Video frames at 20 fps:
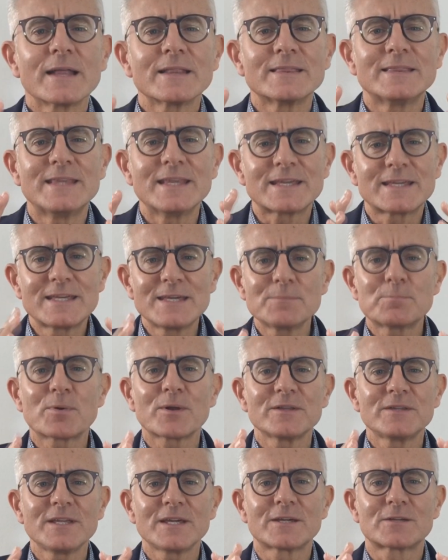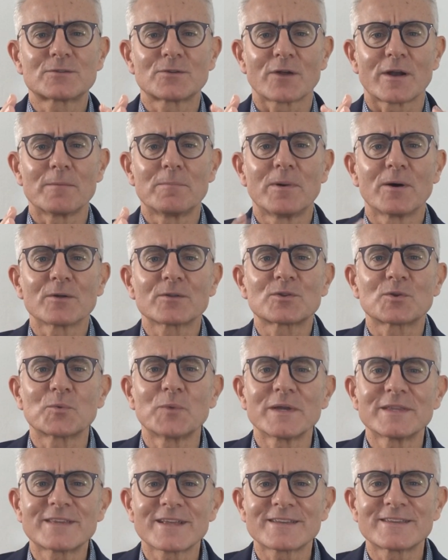The key predictor about
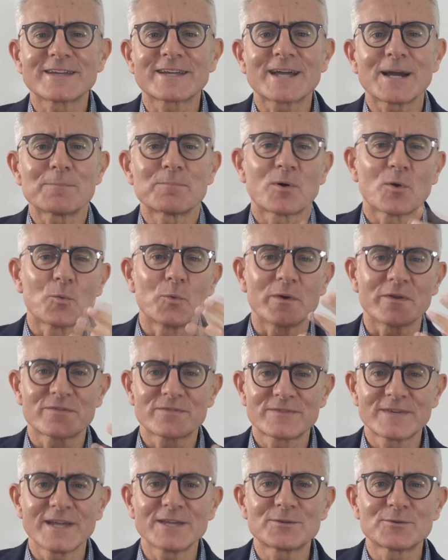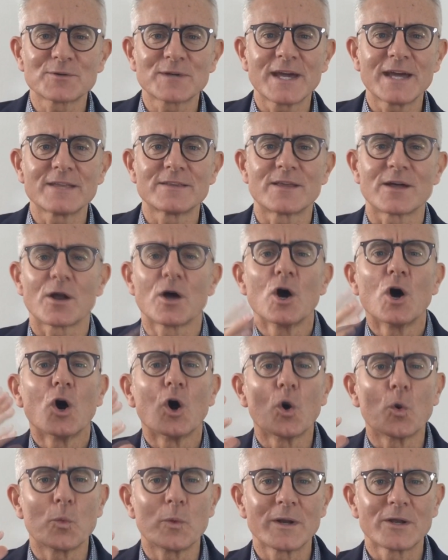whether the couple will stay together
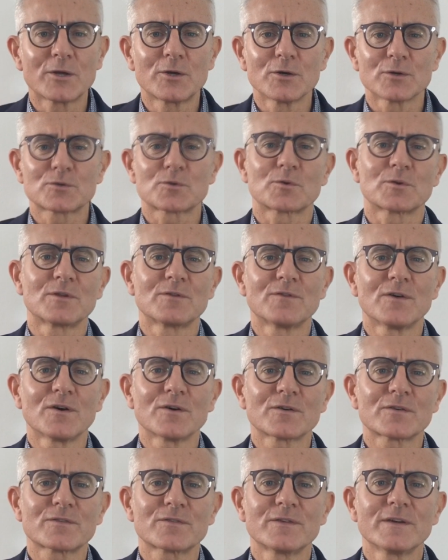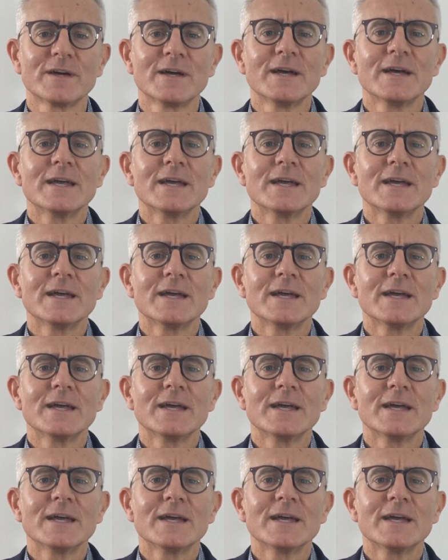or will go through divorce